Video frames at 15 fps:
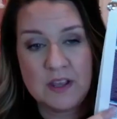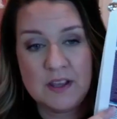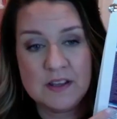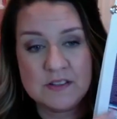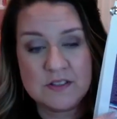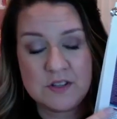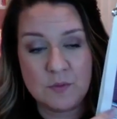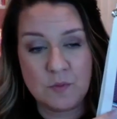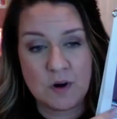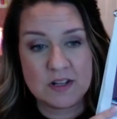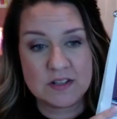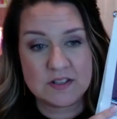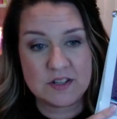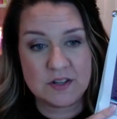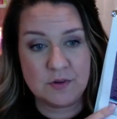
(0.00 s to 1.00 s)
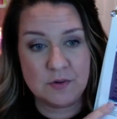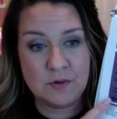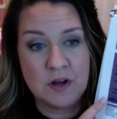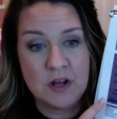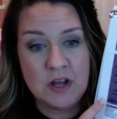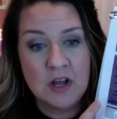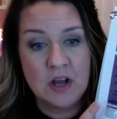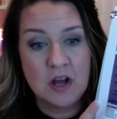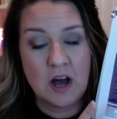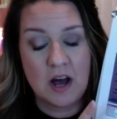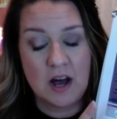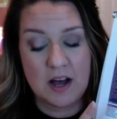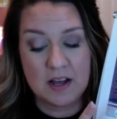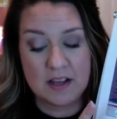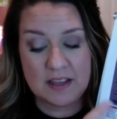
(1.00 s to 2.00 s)
is you want to
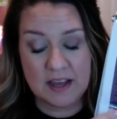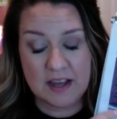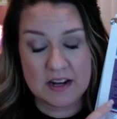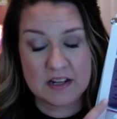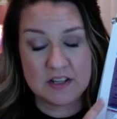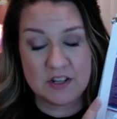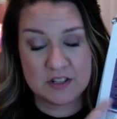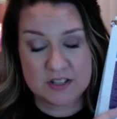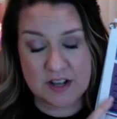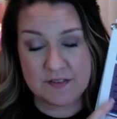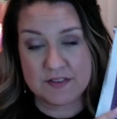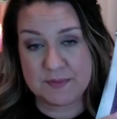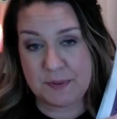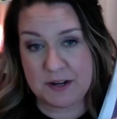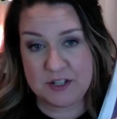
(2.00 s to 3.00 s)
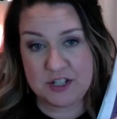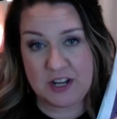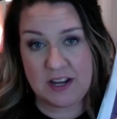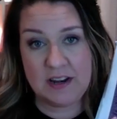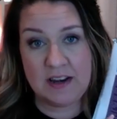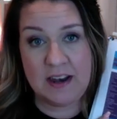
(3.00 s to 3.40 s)
get yourself a spreadsheet.